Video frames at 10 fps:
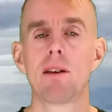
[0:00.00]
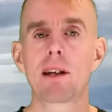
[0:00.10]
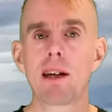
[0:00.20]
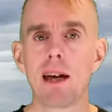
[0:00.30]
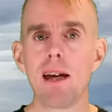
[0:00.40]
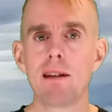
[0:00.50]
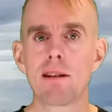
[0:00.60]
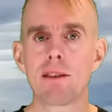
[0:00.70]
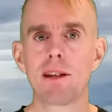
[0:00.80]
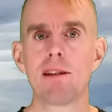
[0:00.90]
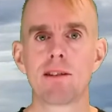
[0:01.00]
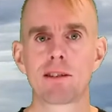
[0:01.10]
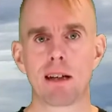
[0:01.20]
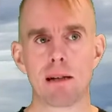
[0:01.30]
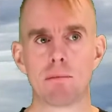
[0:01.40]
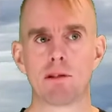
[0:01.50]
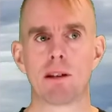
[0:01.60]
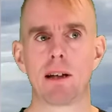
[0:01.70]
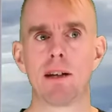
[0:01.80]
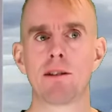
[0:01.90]
The key to these
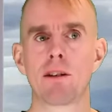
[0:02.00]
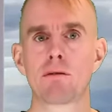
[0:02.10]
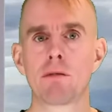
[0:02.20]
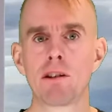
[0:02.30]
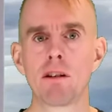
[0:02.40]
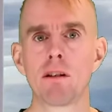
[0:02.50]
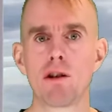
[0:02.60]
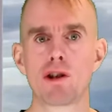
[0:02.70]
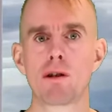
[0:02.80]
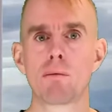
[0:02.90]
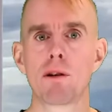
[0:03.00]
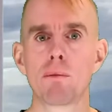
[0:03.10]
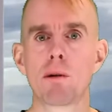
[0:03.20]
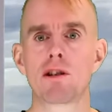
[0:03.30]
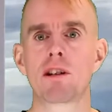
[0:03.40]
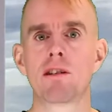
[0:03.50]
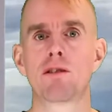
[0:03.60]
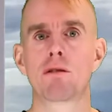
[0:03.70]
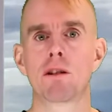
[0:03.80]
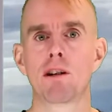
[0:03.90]
schemes is that the resolution with which they
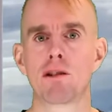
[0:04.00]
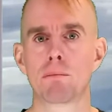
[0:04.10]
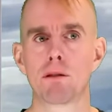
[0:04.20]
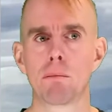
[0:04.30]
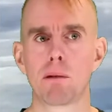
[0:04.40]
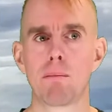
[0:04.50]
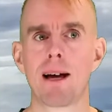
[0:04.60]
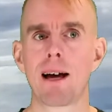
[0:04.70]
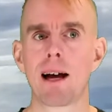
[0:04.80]
discretize the problem